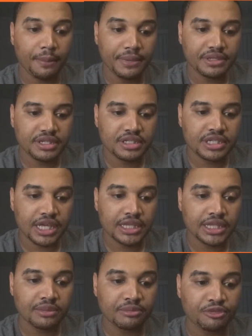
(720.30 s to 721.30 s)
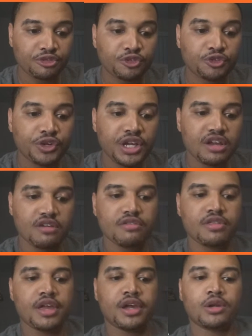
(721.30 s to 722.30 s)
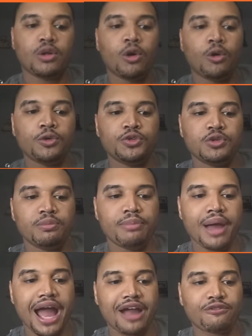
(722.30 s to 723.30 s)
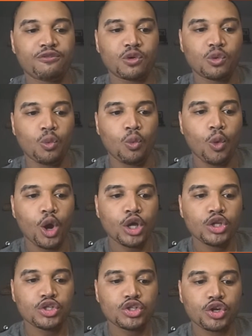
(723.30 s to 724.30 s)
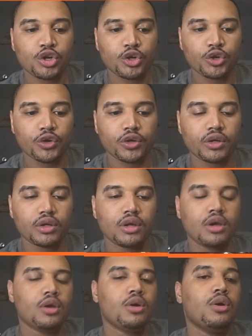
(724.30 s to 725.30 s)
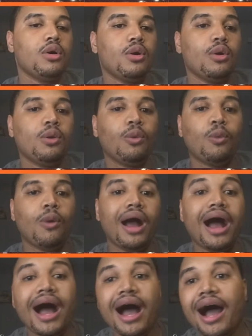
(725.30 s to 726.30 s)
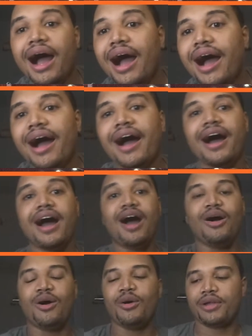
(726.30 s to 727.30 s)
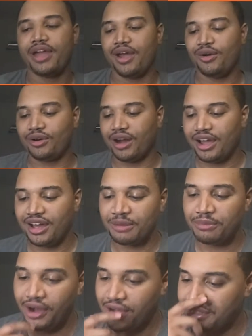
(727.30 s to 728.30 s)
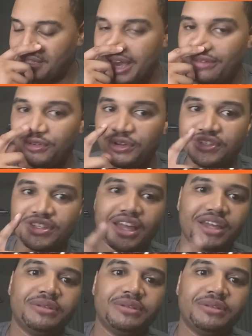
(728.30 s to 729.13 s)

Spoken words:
to set them free if they can hold you back for one turn. Wow. Okay, hold on. I gotta pause on that for a second.